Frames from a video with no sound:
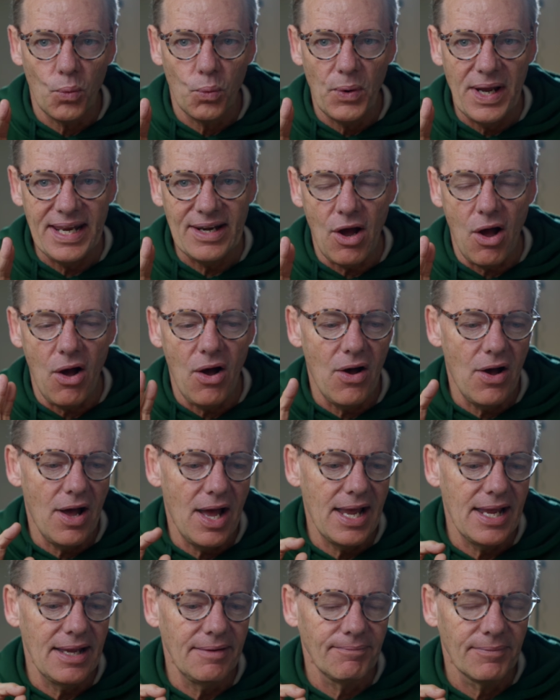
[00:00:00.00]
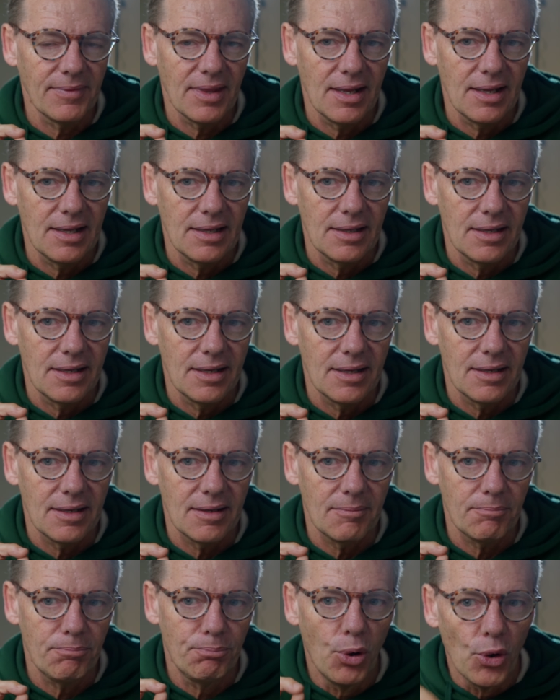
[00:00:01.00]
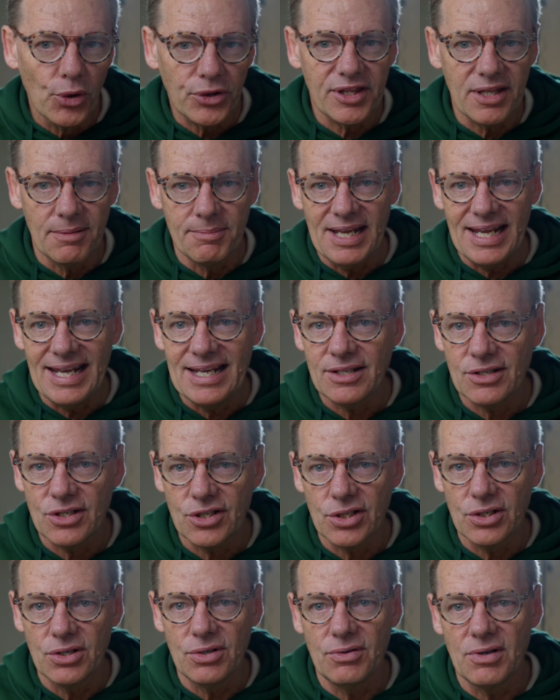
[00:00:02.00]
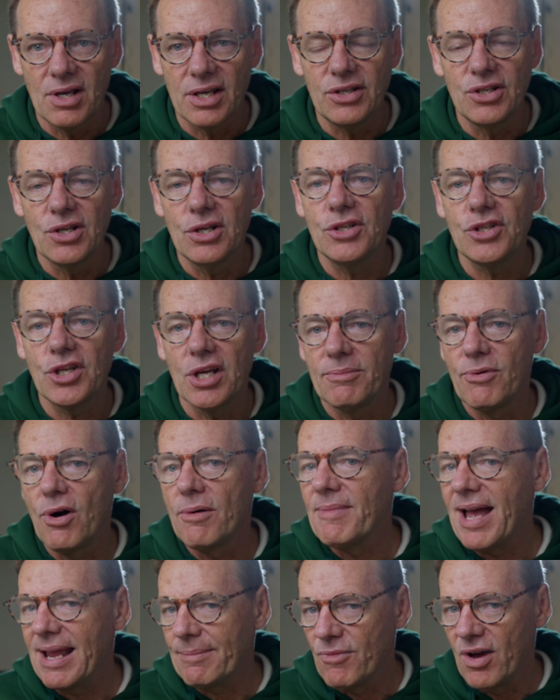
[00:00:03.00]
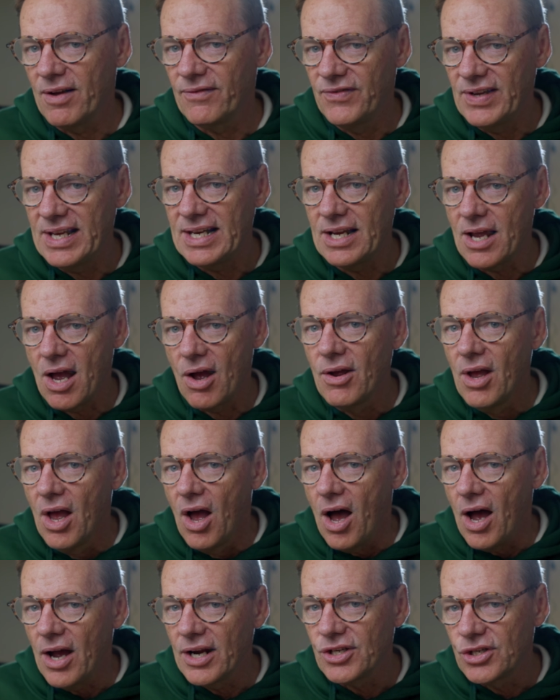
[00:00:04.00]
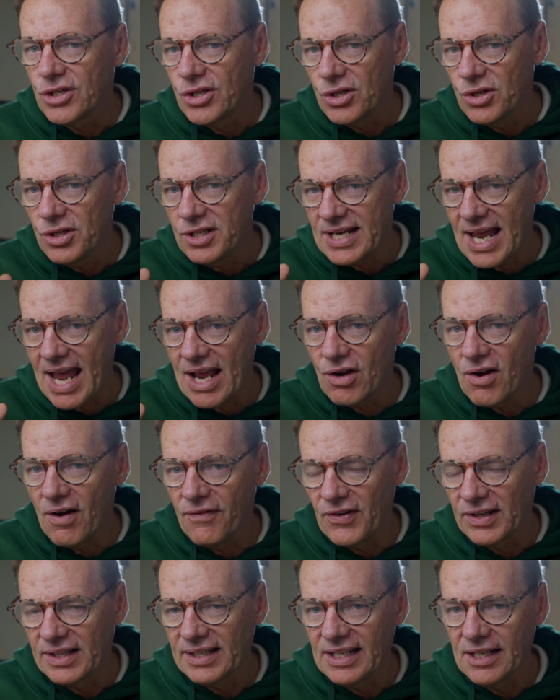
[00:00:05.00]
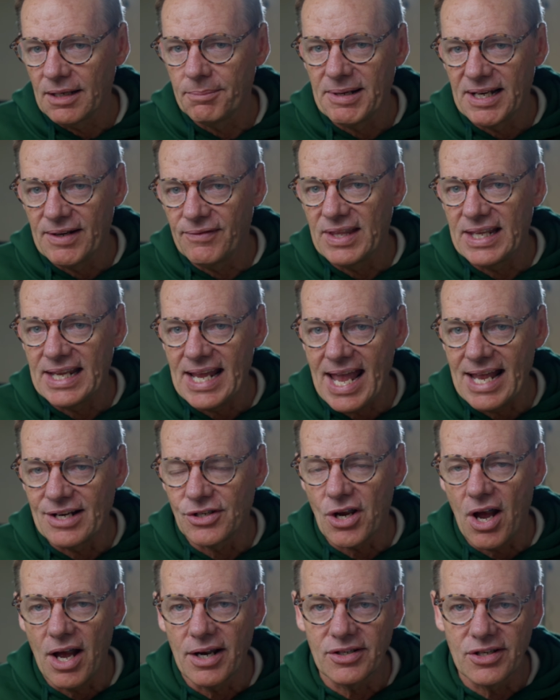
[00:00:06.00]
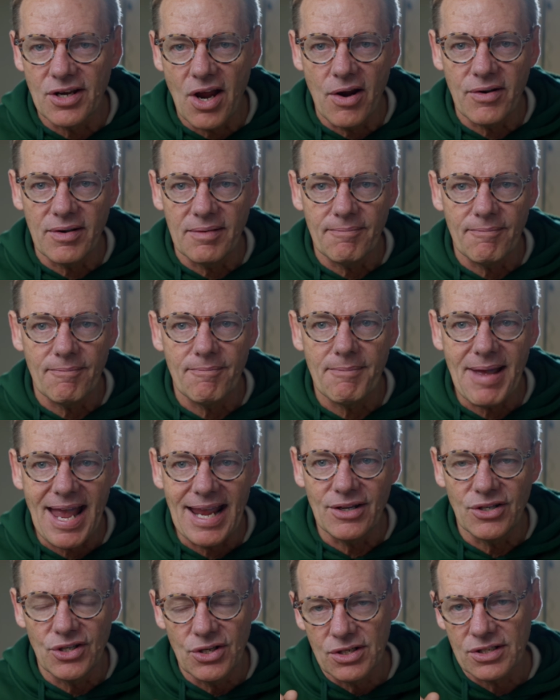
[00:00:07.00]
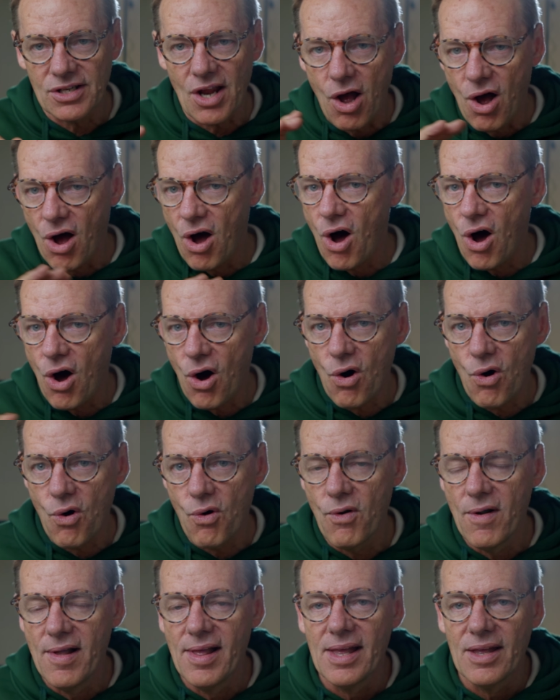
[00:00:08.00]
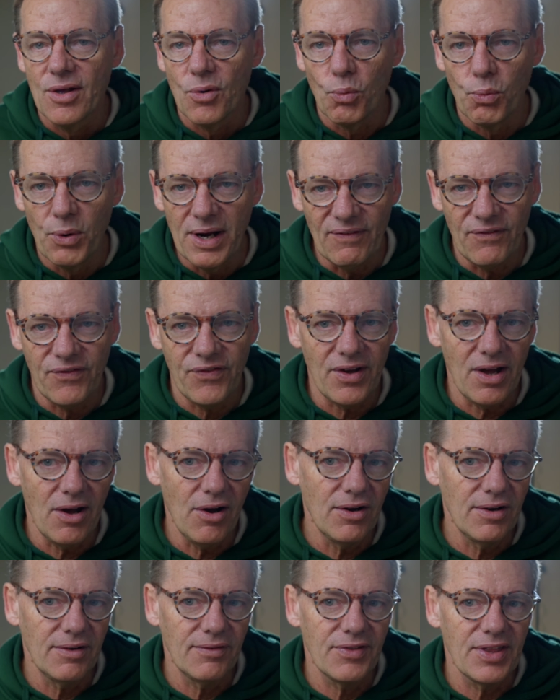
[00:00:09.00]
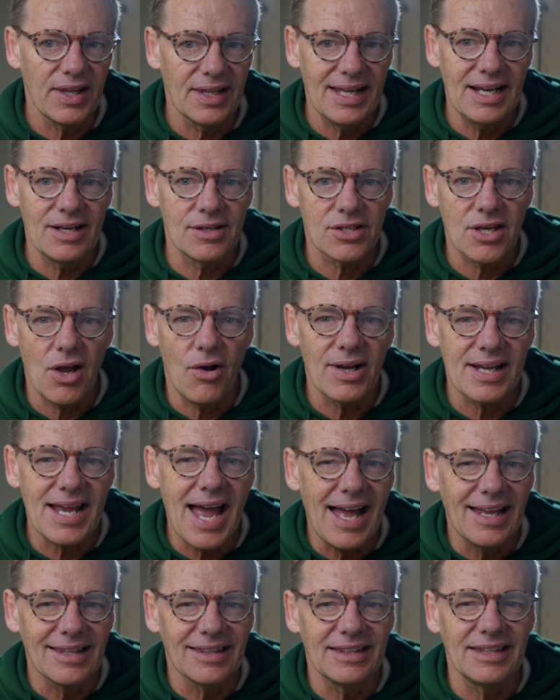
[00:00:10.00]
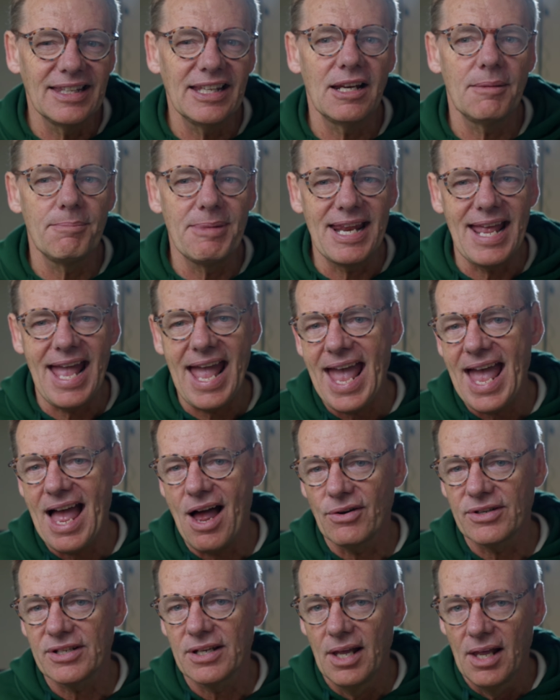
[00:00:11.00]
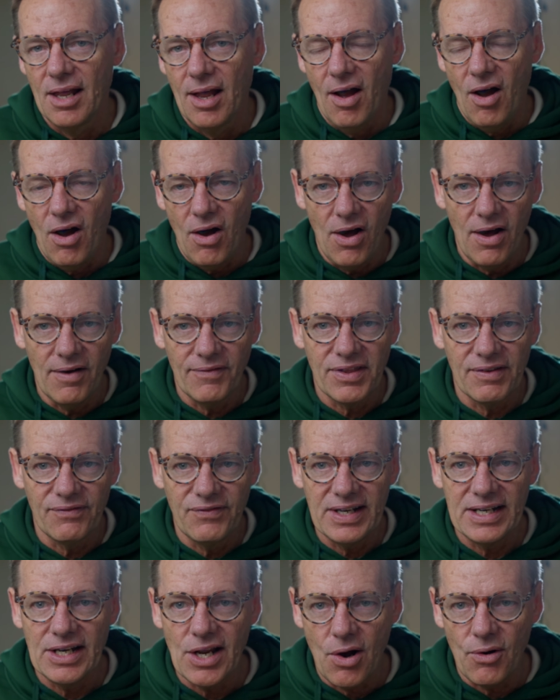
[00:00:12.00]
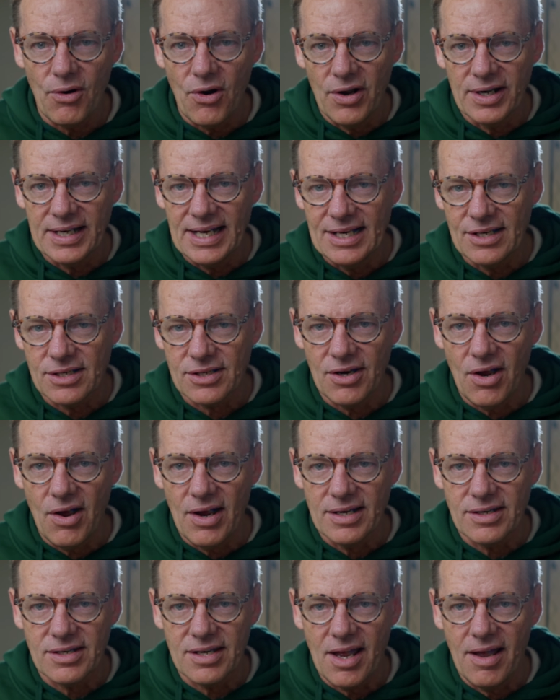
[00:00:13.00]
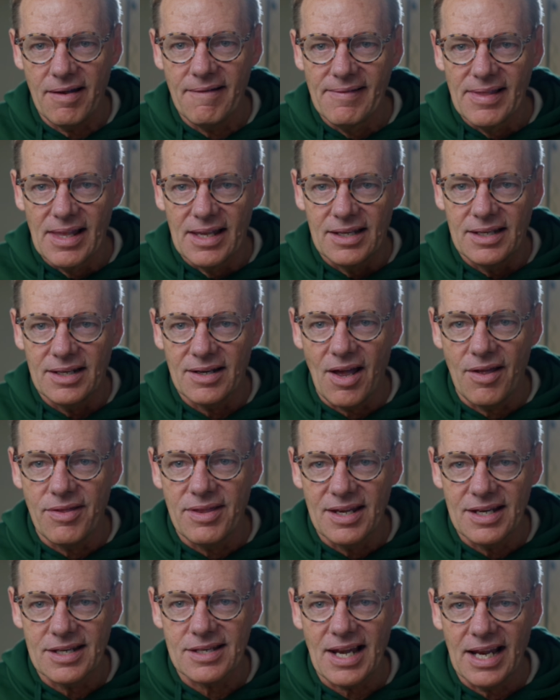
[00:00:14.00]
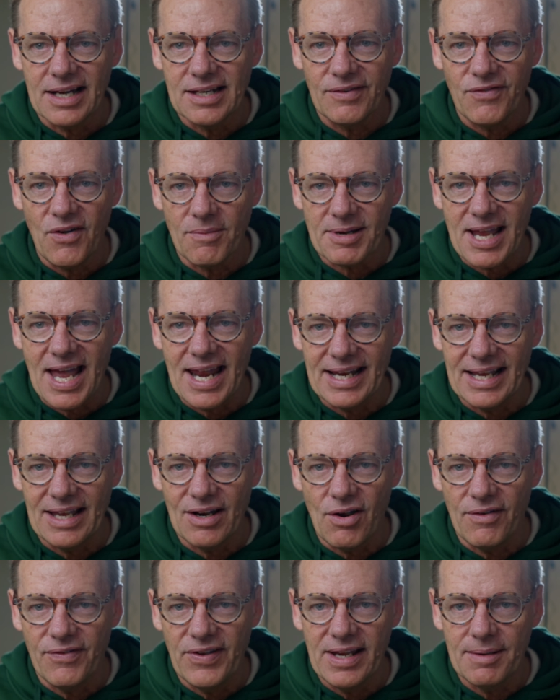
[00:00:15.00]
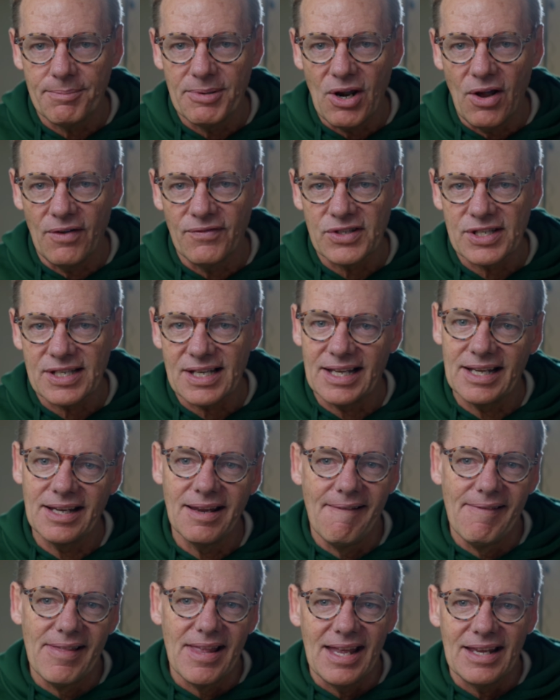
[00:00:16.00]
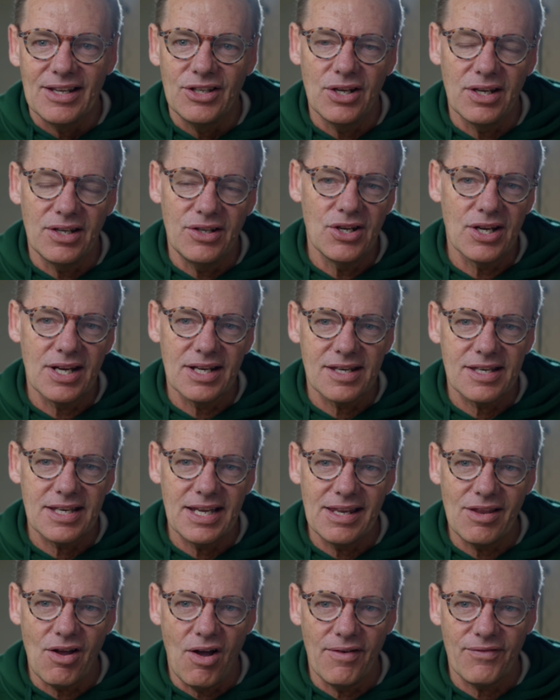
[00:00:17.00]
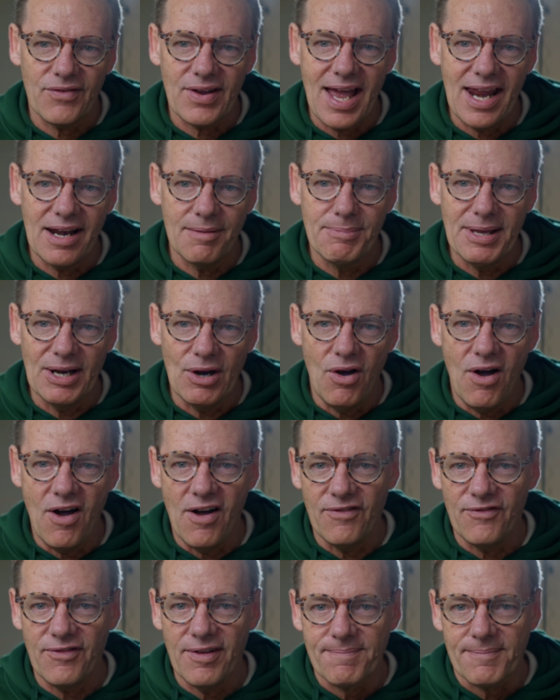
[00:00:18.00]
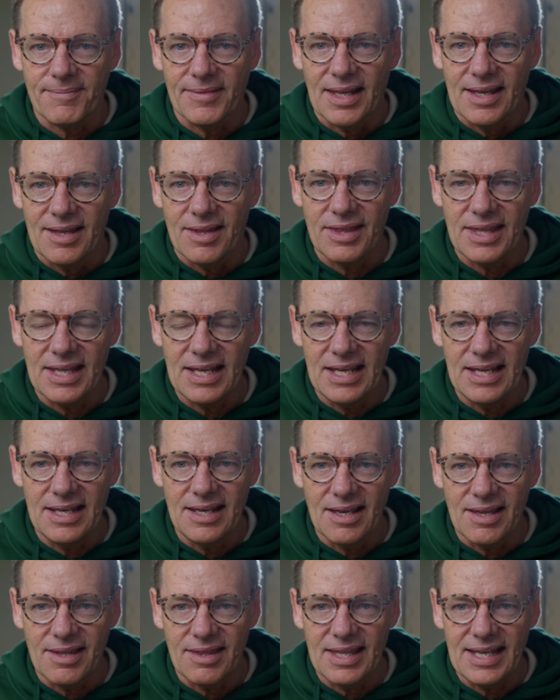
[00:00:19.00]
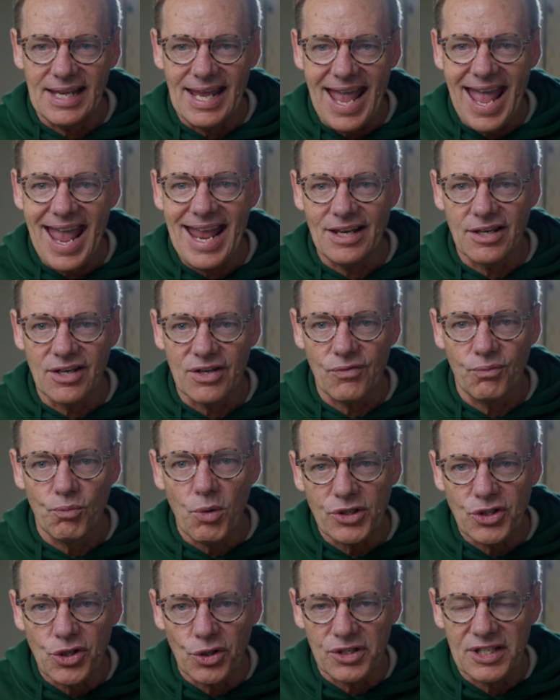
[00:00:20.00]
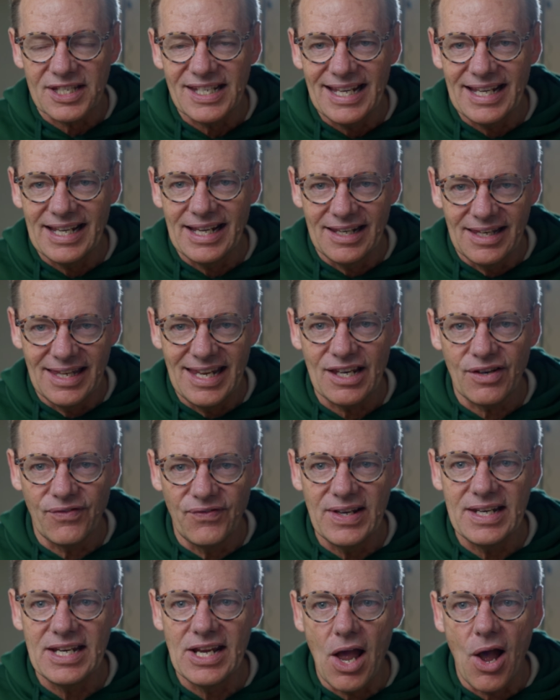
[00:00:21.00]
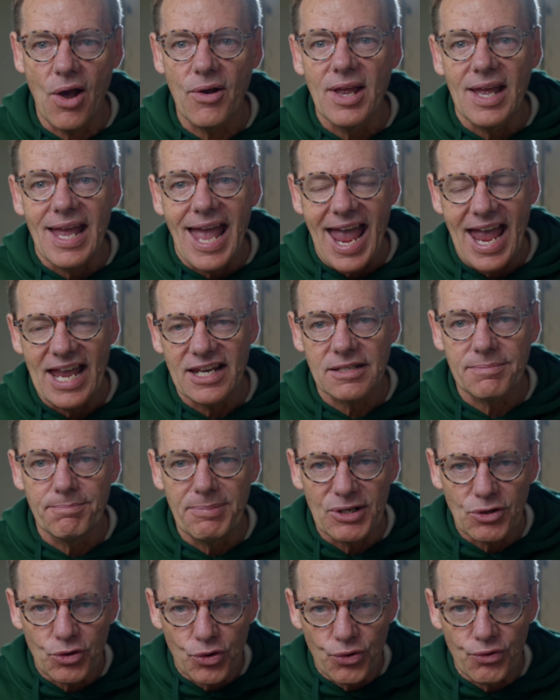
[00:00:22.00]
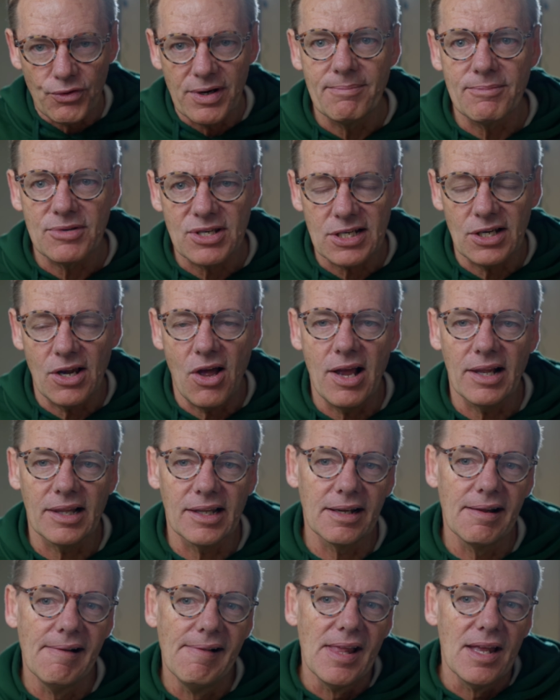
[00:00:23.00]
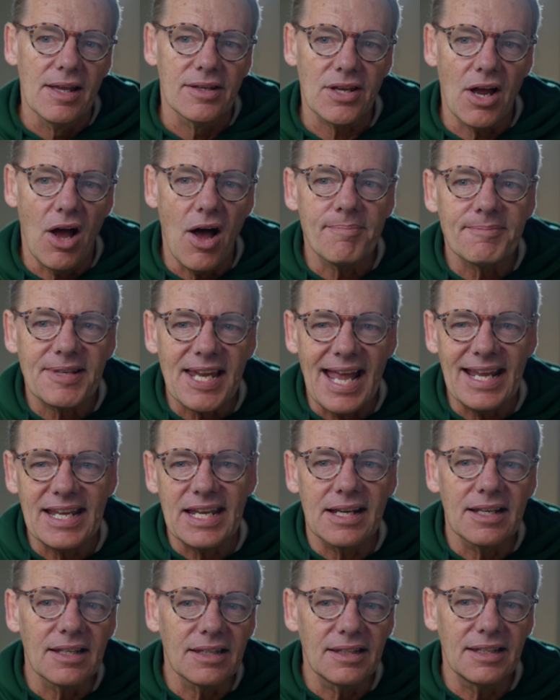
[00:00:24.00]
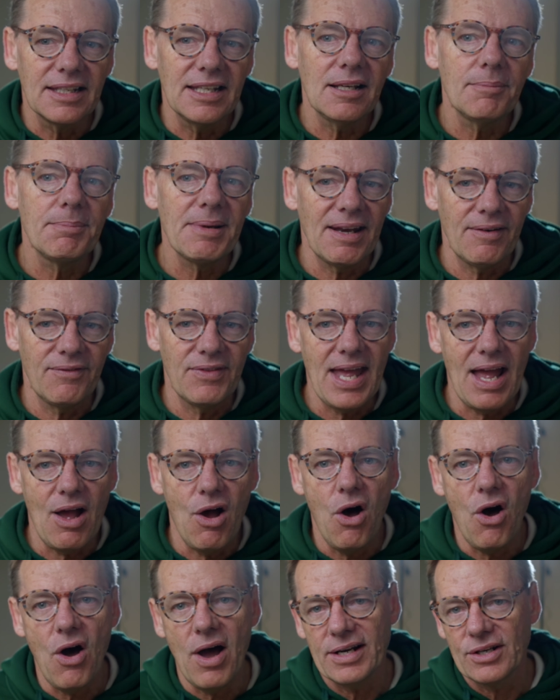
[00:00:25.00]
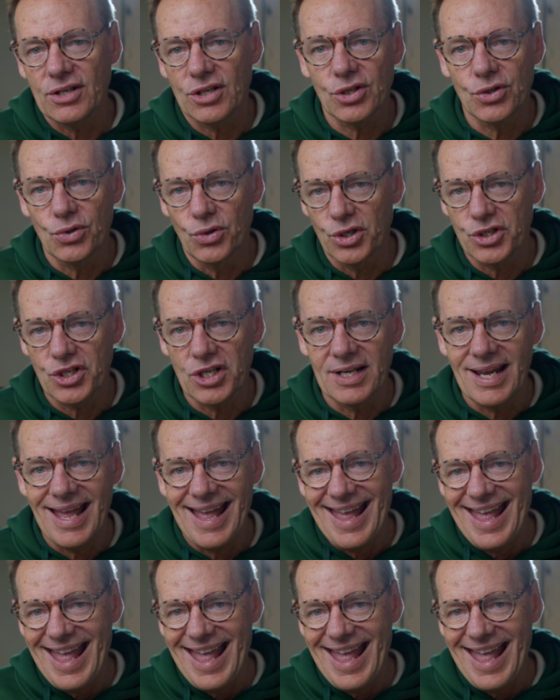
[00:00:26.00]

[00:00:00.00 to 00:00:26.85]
when I put them into YouTube or make my video, I do take off a little bit of the edge. I don't use the whole width of the lens, so I cut a little bit out of the video on each side. So, it's like as if I'm cutting it off here, but obviously you can see that I've cut a bit off the ends. What you're seeing in this video has been trimmed slightly. So I'm taking a little bit of that high distortion